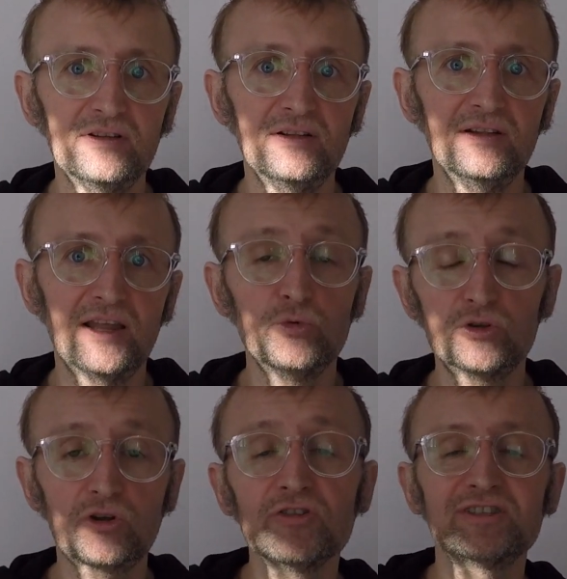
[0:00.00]
like
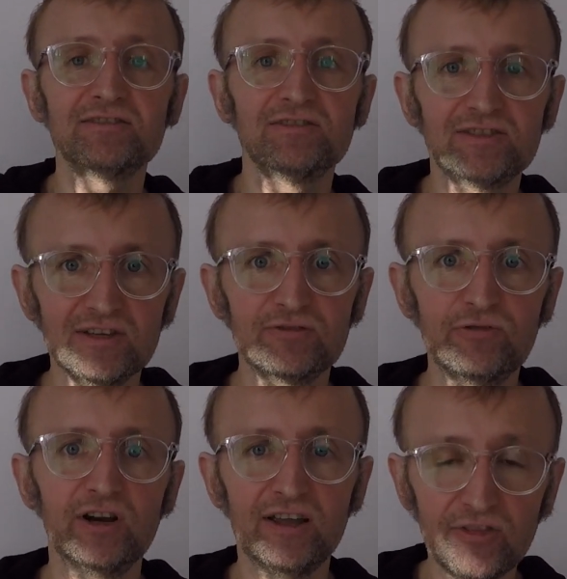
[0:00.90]
what consensus is
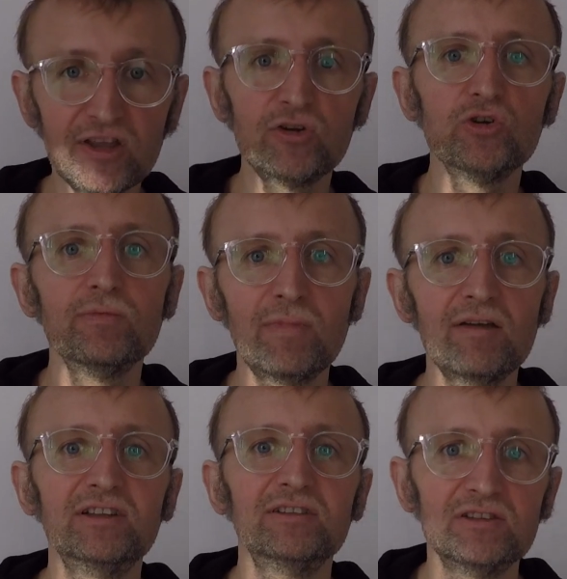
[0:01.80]
for Ethereum.
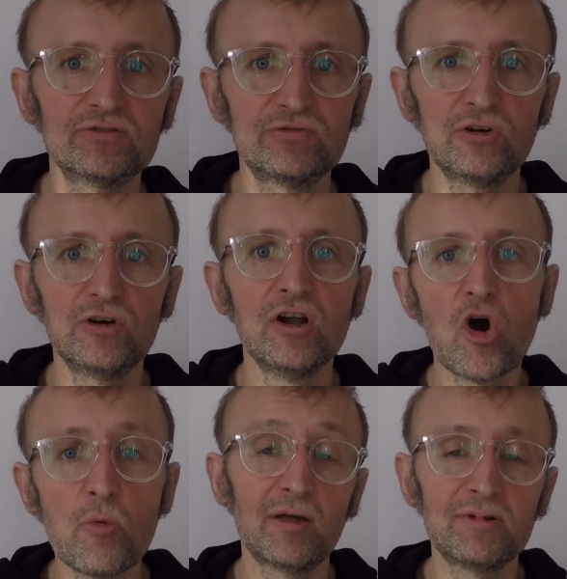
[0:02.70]
Mavennet is for
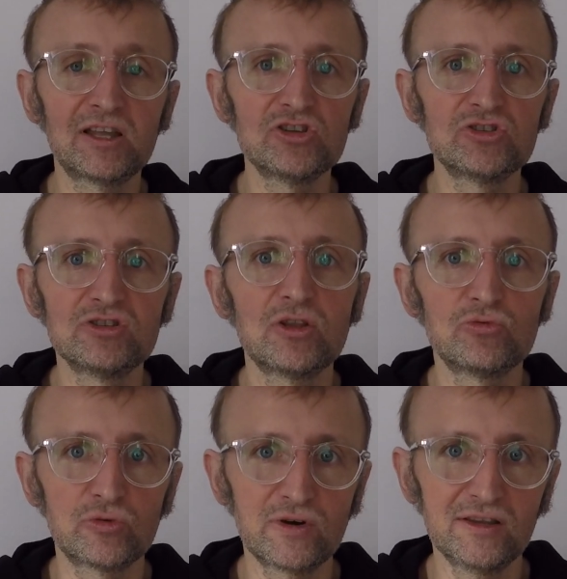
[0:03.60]
Open Application
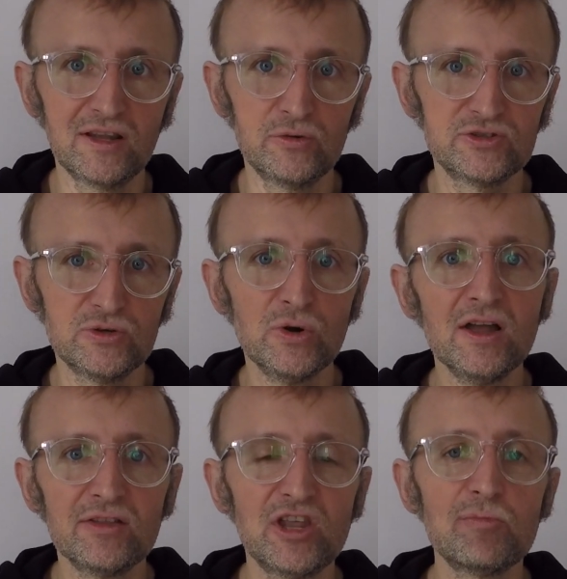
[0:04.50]
Network right now. So
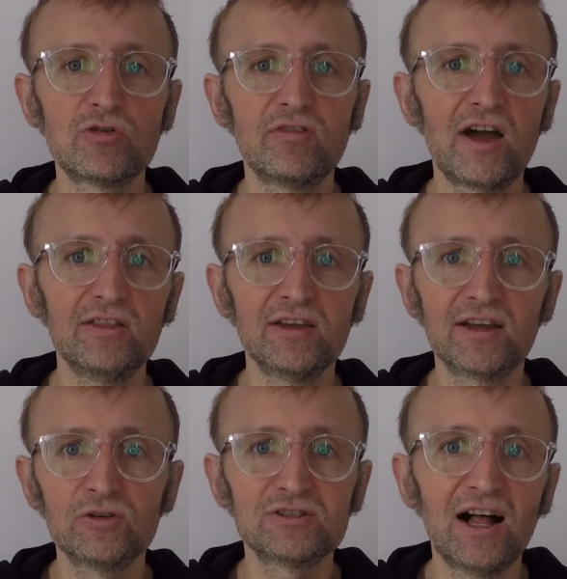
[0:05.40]
they
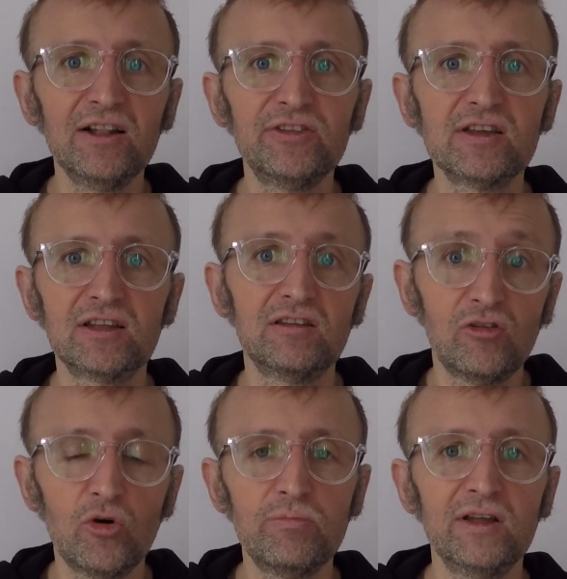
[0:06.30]
provide consulting and
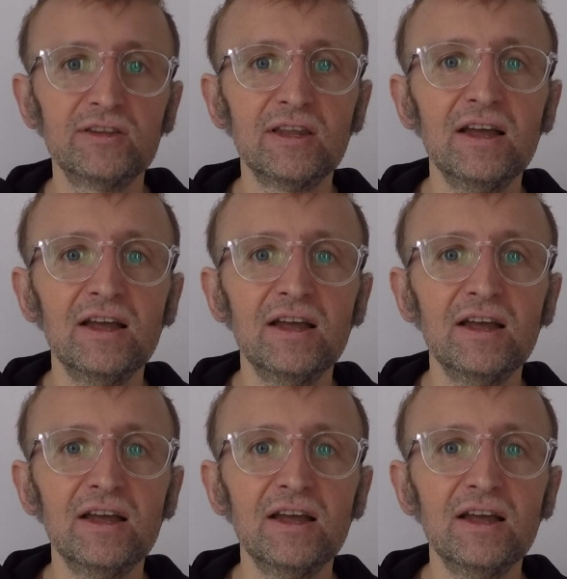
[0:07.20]
development